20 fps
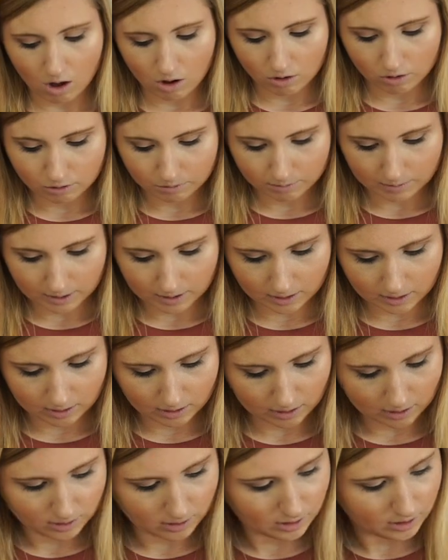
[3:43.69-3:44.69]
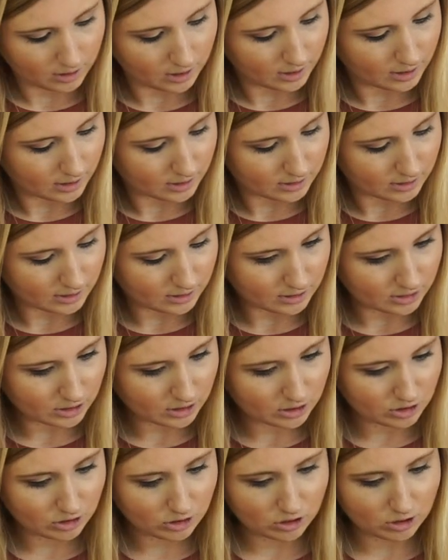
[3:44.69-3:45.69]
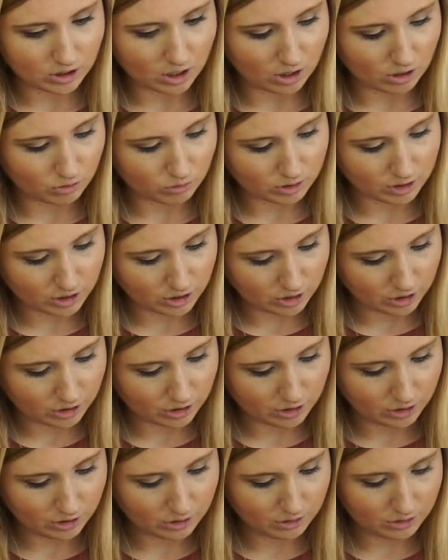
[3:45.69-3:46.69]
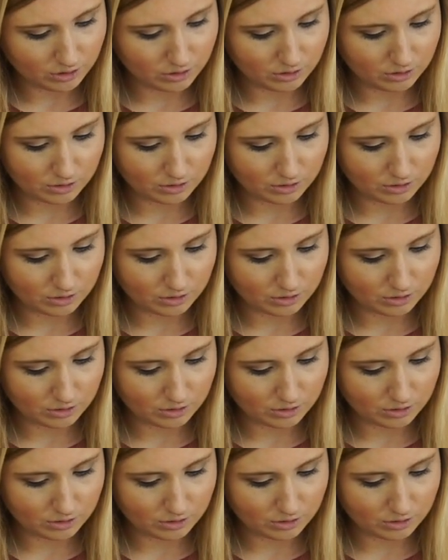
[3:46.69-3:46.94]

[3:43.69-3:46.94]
Oh my goodness, this is so cute.